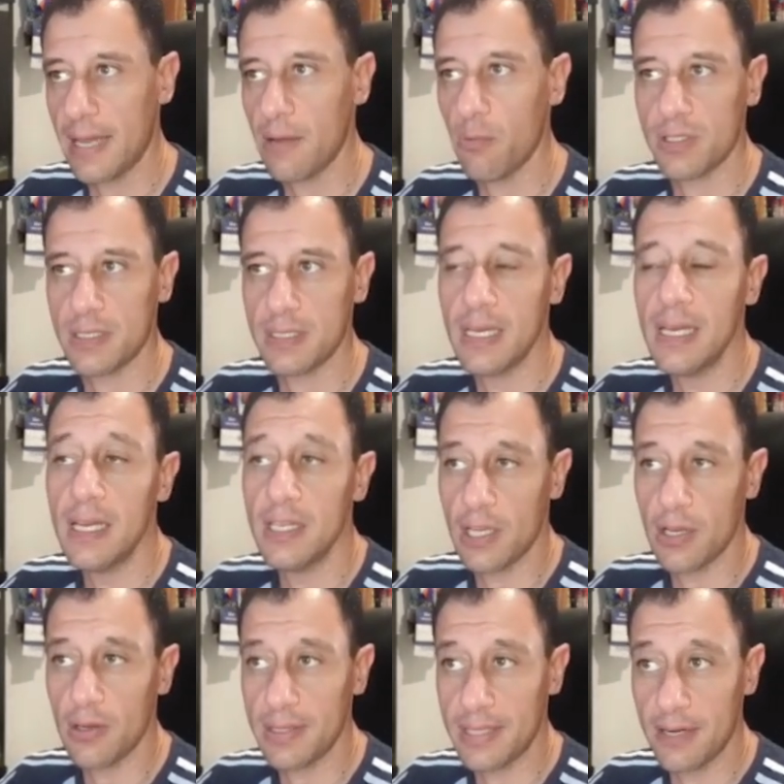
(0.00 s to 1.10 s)
It wasn't,
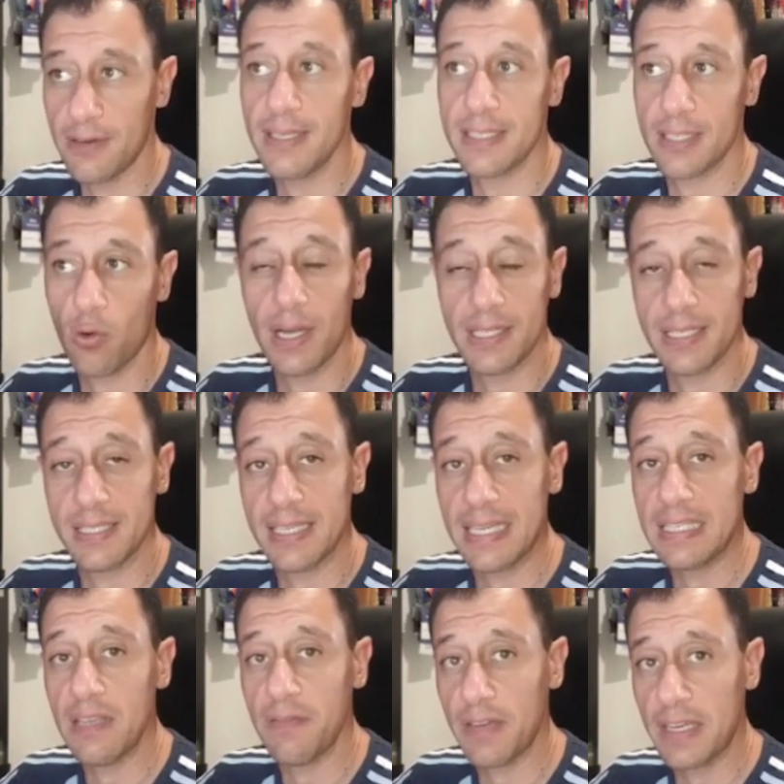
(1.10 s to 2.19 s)
so there is quite a
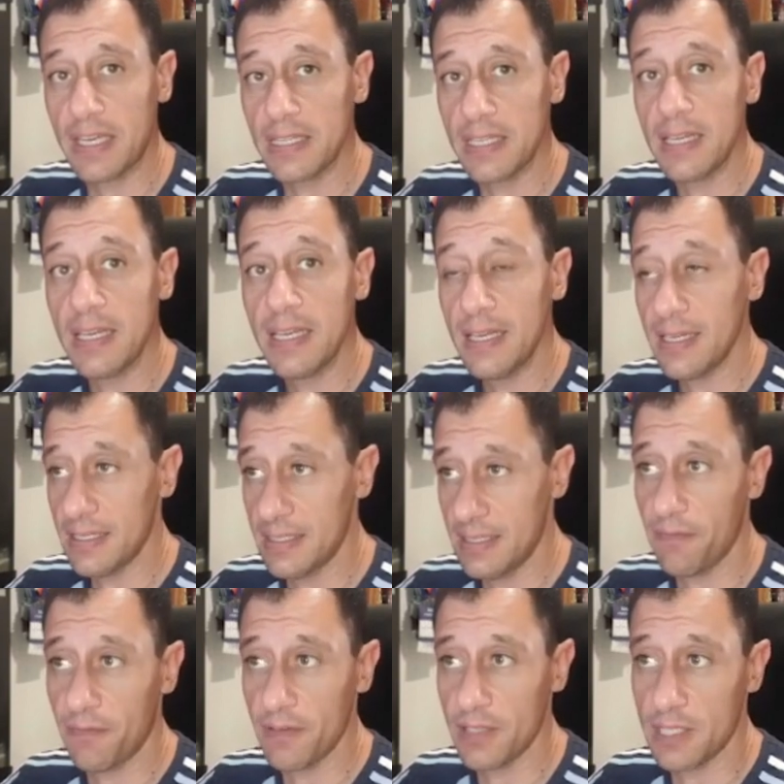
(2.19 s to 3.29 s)
significant
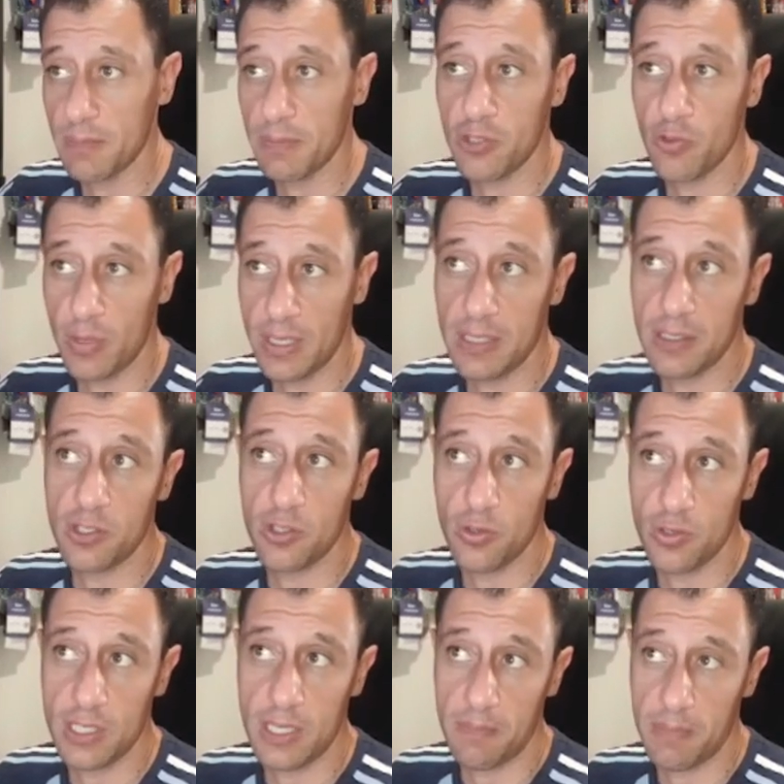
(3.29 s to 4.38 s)
difference between the two
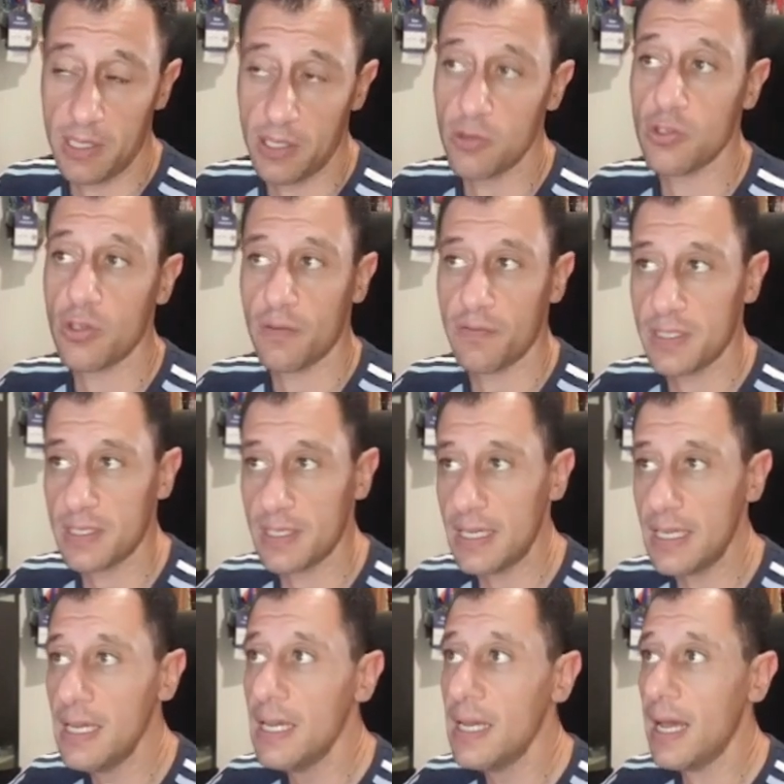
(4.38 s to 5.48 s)
C P Us, obviously.